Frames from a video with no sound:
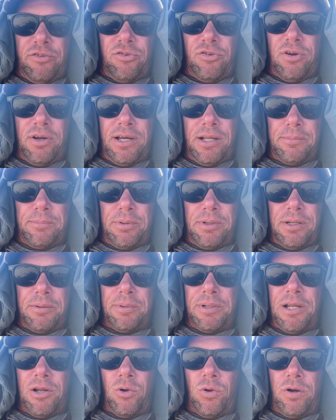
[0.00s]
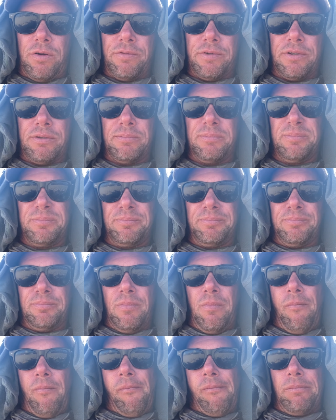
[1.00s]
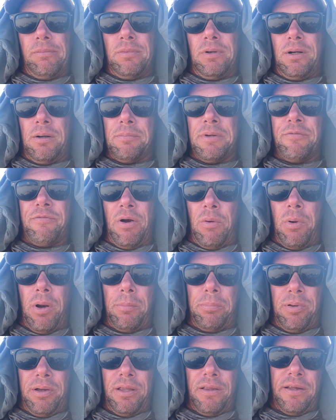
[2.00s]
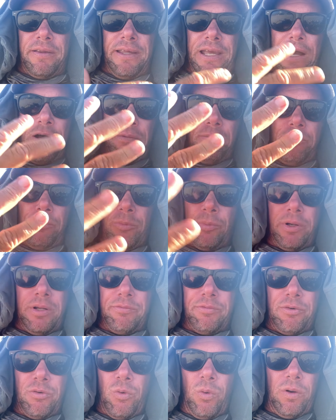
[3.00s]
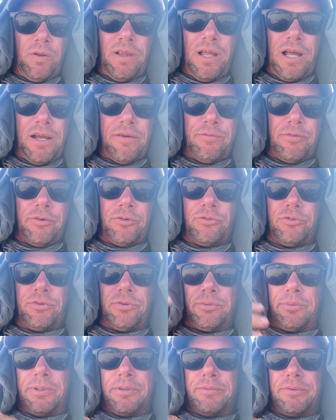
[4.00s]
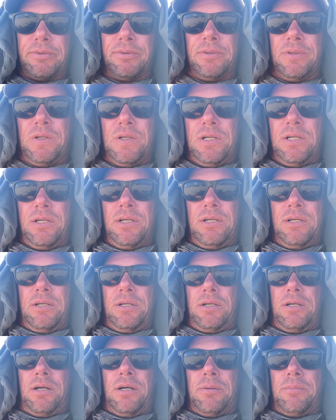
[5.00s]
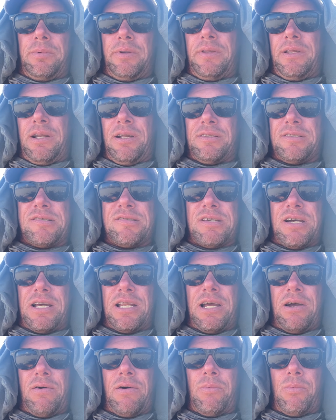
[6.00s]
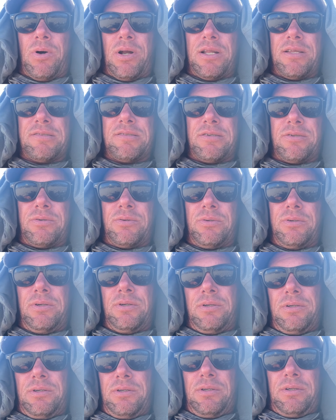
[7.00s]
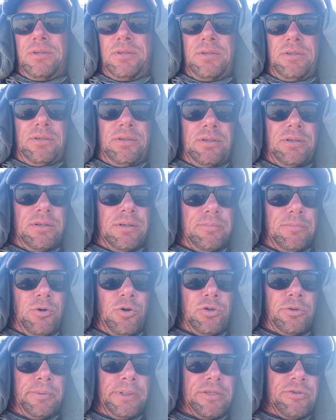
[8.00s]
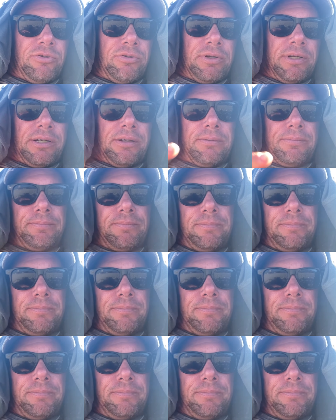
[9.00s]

song how to play it, but not all of it. If I want to play it like the album or whatever, or a live version or whatever. And then I'll decide how I want it to ultimately turn out.